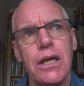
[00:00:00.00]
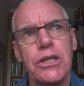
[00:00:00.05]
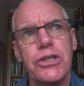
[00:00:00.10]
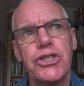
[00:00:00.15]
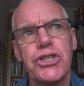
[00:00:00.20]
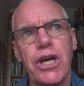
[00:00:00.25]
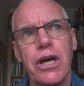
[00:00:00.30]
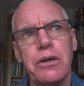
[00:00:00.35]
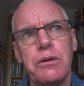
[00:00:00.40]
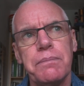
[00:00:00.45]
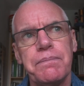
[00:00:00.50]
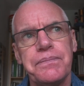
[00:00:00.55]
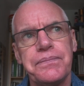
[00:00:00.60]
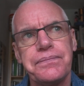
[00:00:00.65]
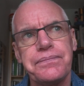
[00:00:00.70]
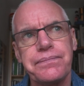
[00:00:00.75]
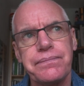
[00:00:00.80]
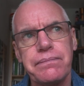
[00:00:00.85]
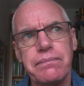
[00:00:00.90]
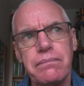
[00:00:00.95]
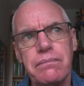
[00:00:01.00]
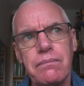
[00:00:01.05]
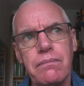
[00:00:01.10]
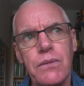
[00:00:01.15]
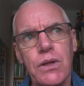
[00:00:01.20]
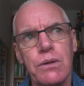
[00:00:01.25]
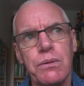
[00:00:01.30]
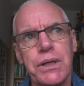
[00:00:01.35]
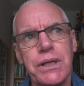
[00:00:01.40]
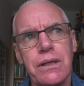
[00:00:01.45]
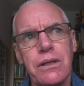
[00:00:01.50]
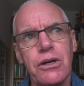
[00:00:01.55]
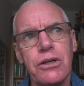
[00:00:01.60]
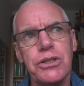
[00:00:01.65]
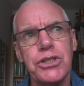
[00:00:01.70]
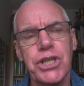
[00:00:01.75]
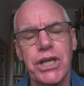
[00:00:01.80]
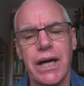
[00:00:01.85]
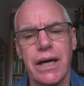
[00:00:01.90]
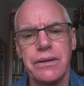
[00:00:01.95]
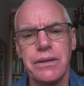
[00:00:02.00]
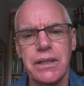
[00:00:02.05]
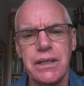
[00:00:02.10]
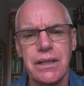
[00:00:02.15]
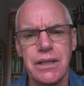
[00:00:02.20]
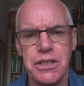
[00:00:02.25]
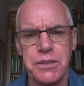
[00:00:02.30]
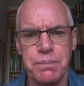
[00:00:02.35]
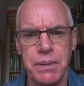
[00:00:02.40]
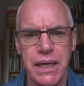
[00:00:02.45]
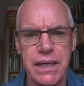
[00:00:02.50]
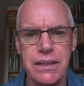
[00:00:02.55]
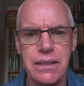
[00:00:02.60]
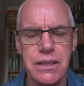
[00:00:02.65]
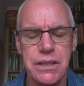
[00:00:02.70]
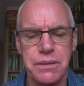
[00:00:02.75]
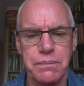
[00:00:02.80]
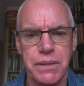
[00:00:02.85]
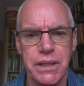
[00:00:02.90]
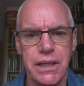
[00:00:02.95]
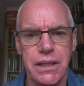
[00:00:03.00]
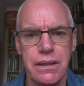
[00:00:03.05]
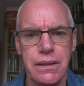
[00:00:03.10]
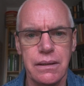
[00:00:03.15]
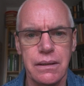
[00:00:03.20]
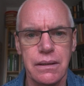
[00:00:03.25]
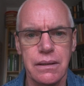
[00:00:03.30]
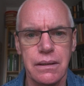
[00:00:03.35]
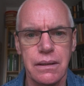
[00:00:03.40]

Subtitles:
So we had a long chat, and he explained to me,